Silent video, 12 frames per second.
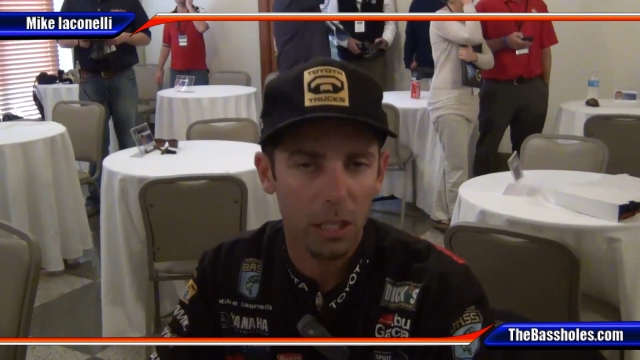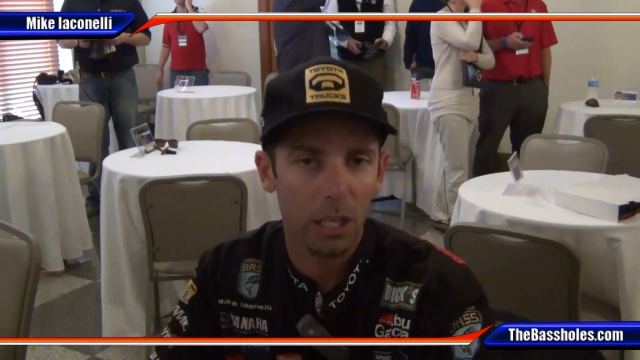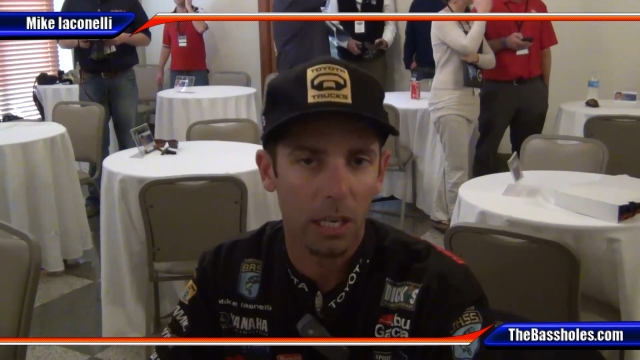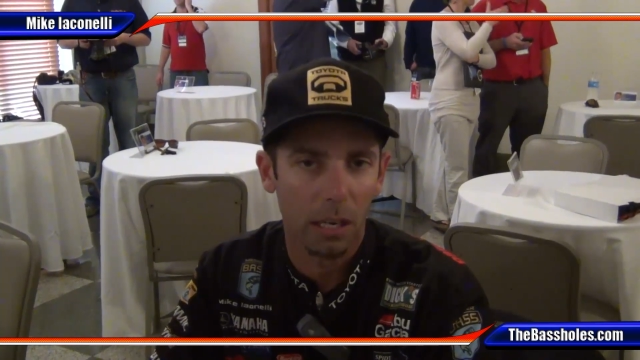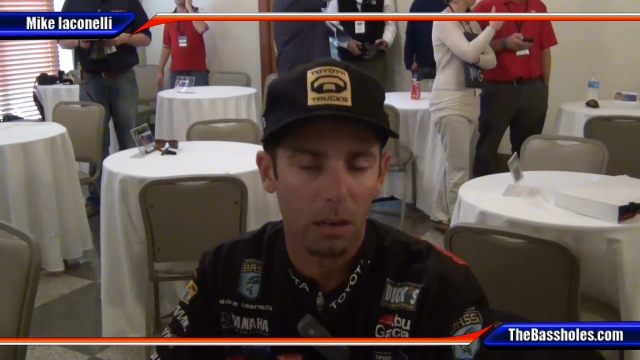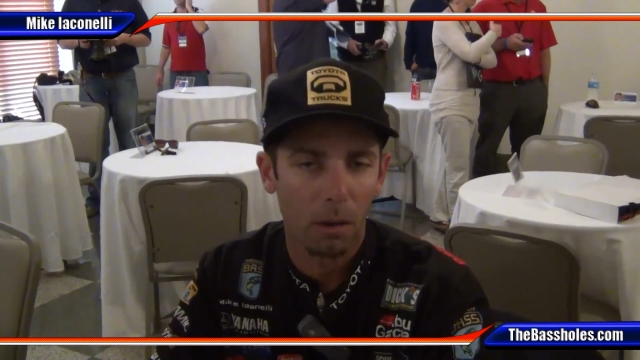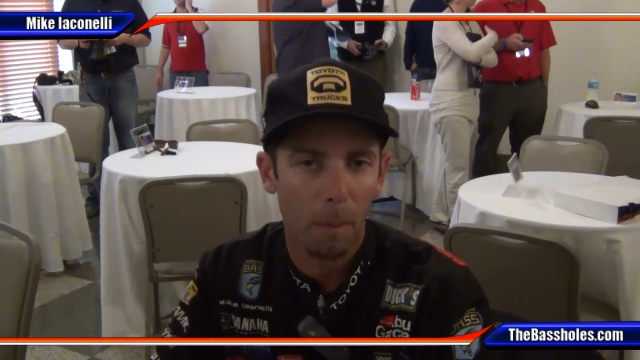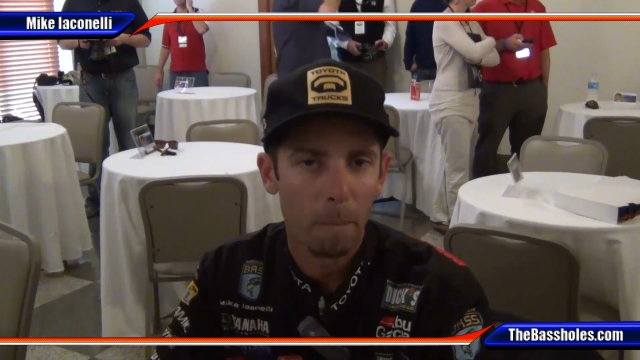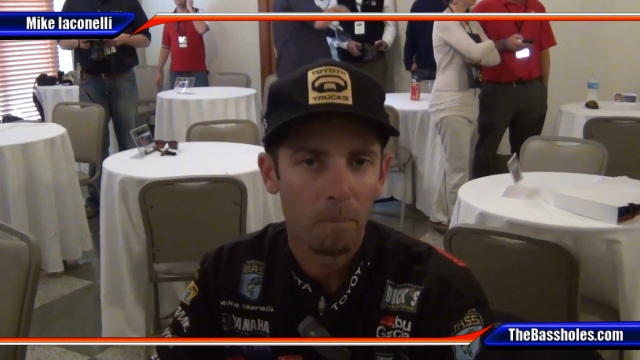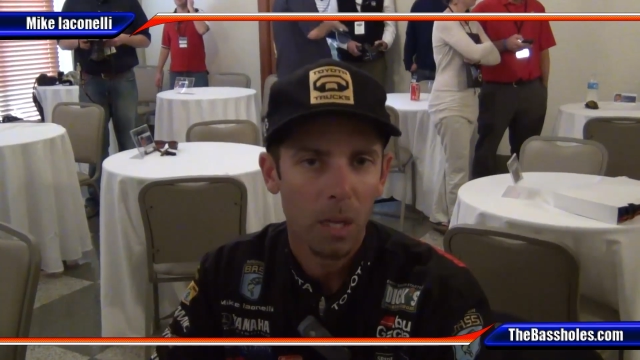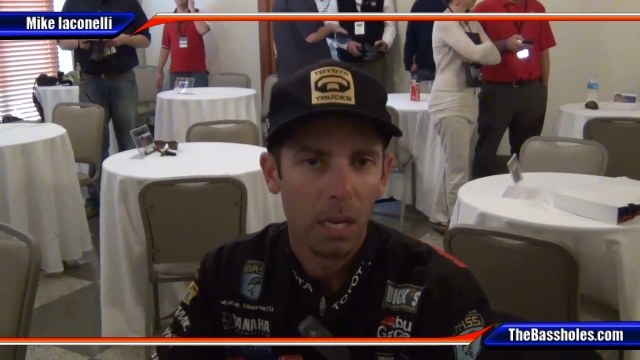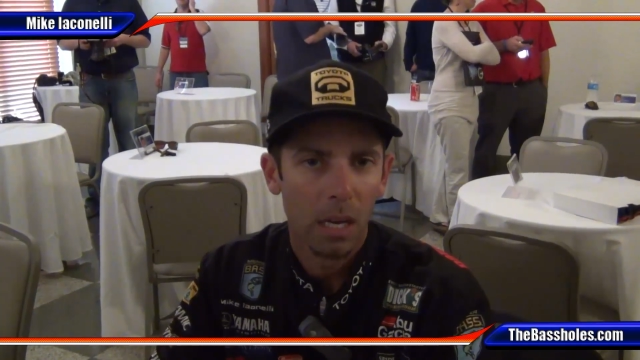this year
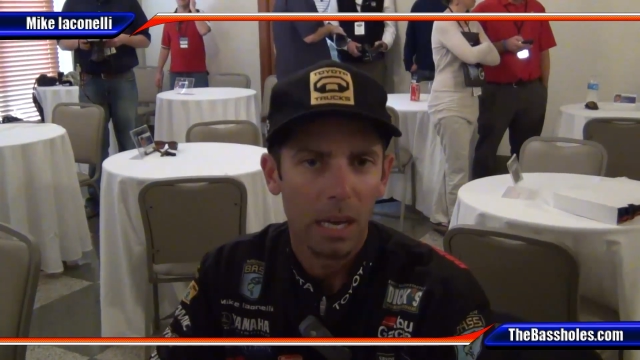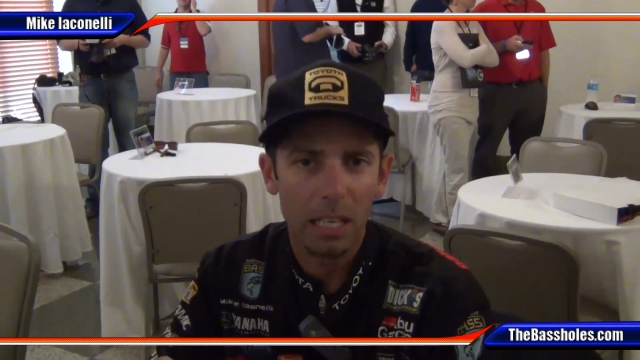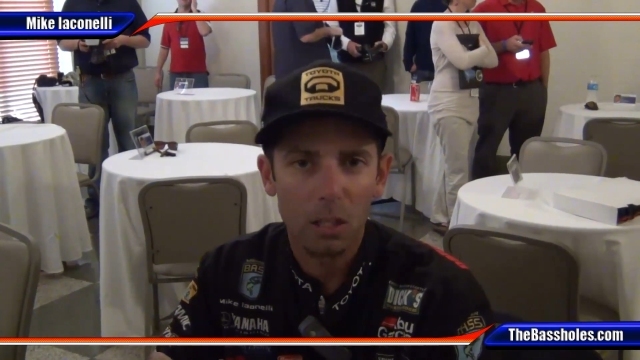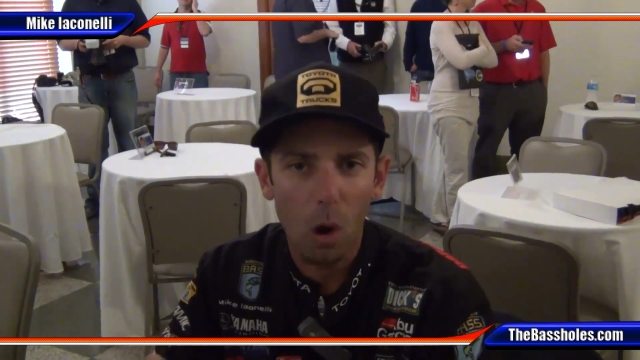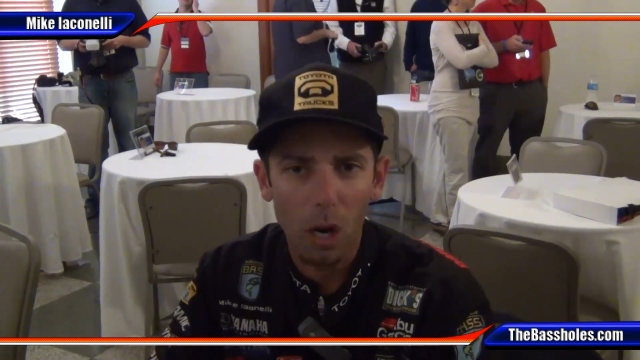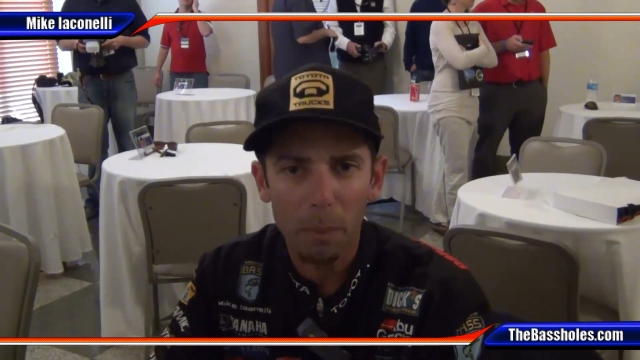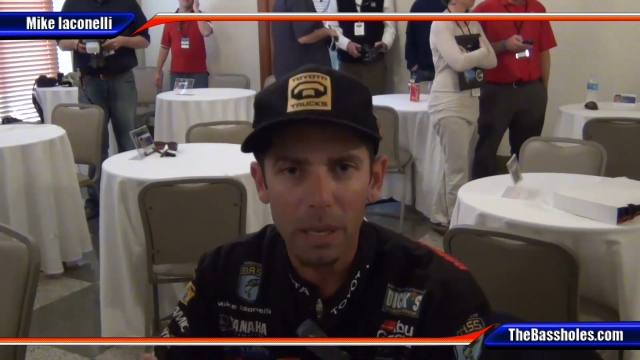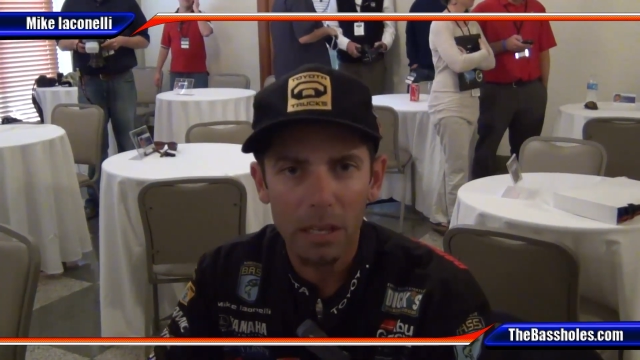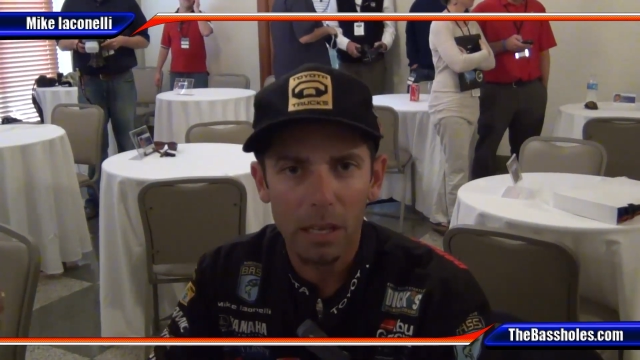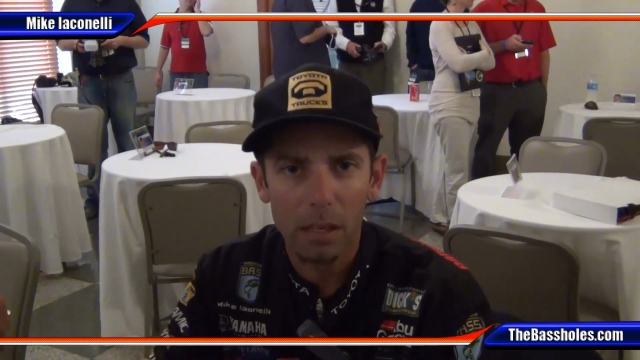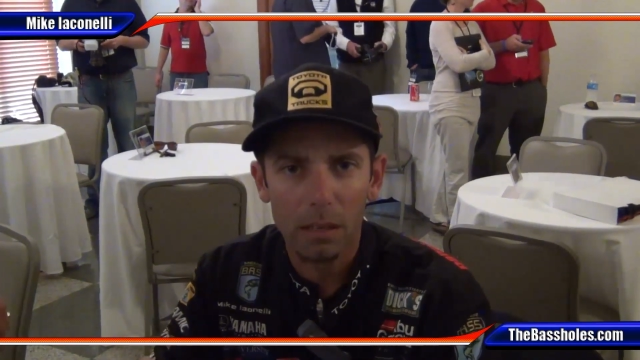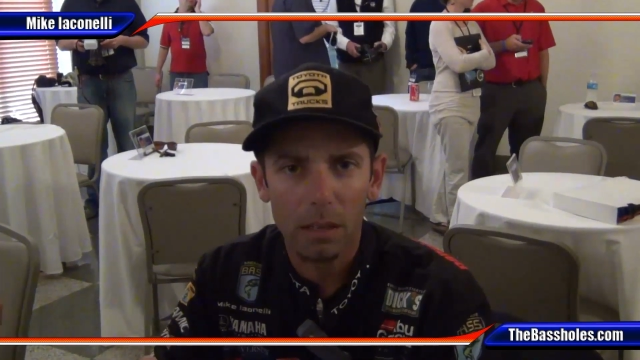is going to be
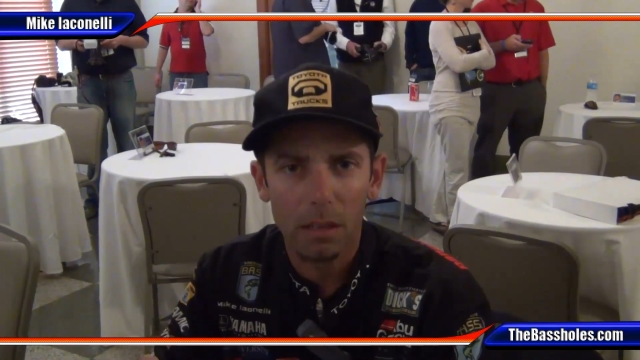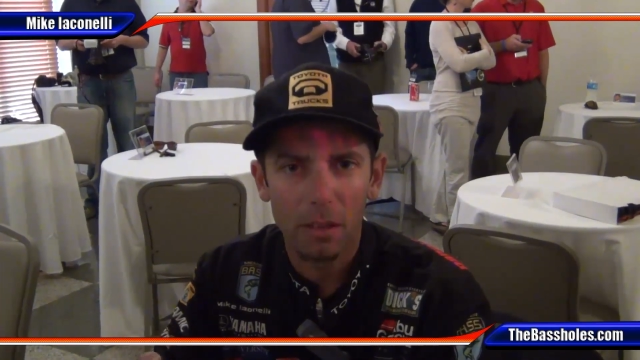the